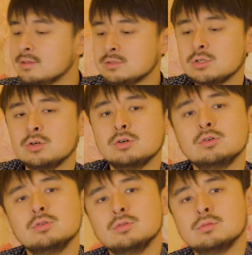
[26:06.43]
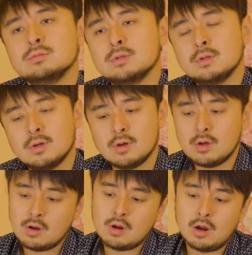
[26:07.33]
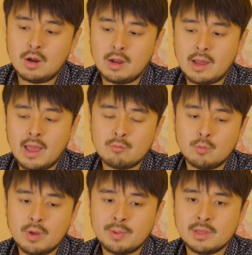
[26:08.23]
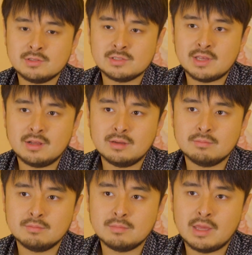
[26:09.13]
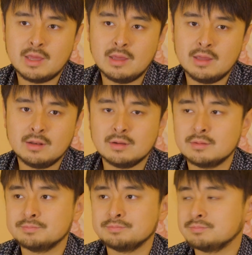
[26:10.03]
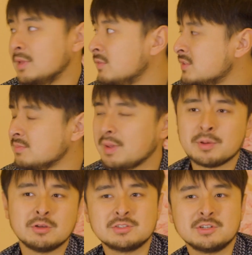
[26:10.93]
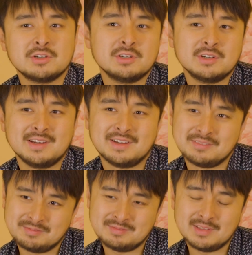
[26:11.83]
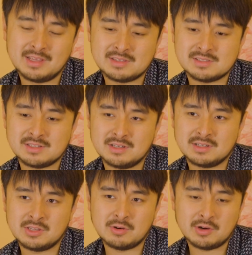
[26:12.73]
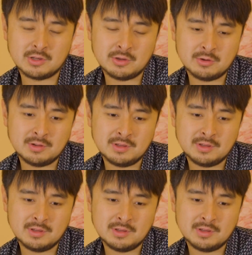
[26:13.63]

So I have a webpage set up, and if you see my poster, it's the QR code.